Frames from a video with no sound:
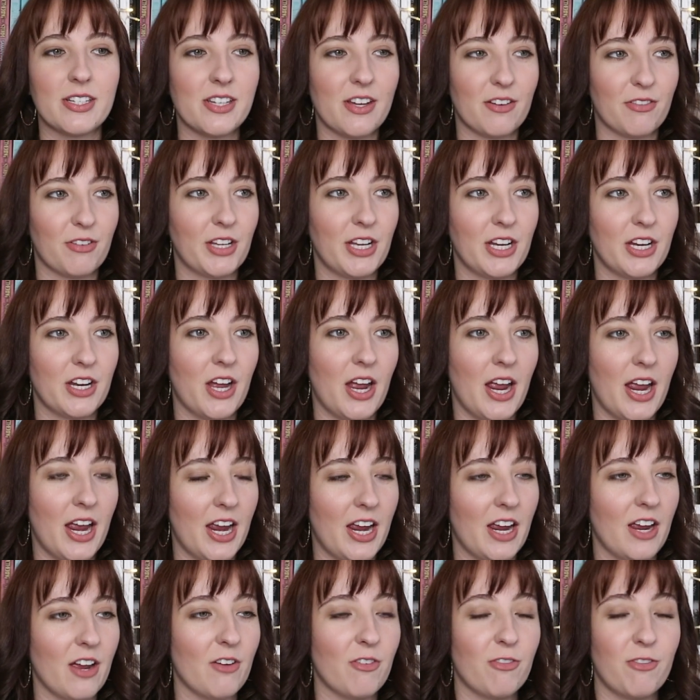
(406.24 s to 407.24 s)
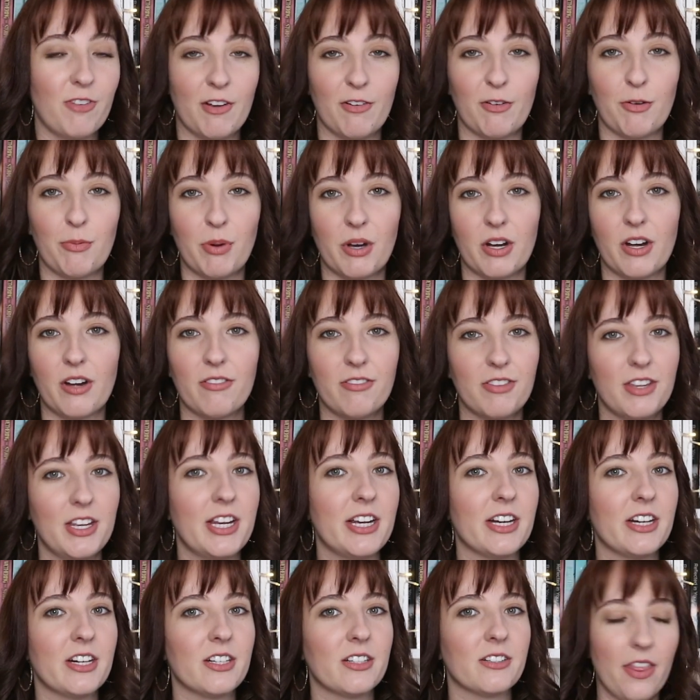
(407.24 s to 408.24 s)
definitely a favorite book of the
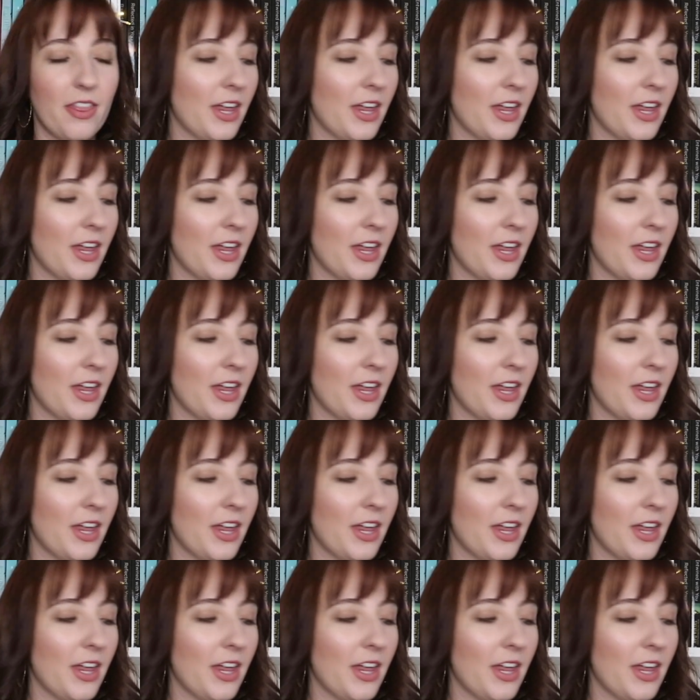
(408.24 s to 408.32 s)
year.